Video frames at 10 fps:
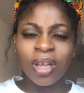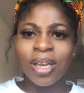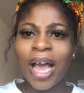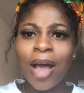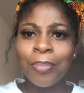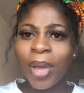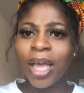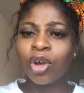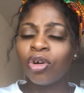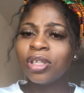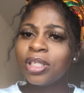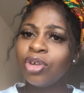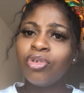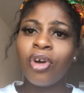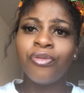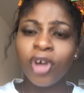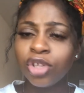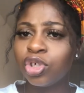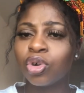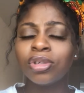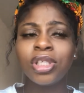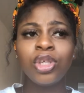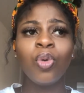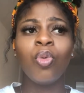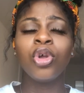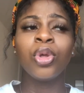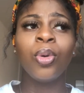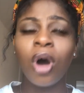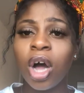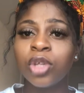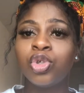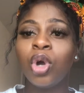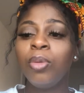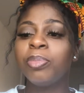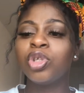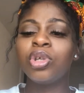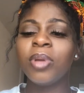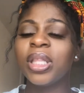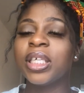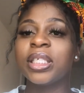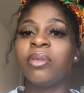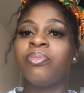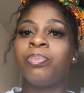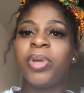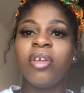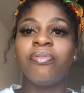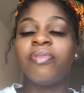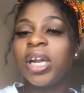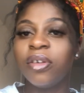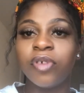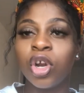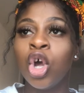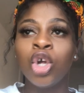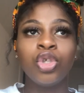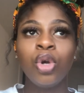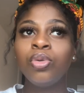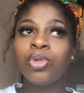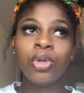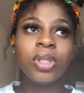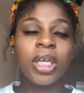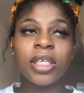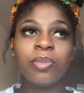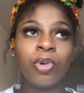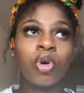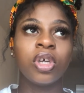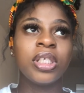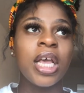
Like, I beg, conceal your virtue, conceal what you are. Don't be doing things to be relevant. Don't do things because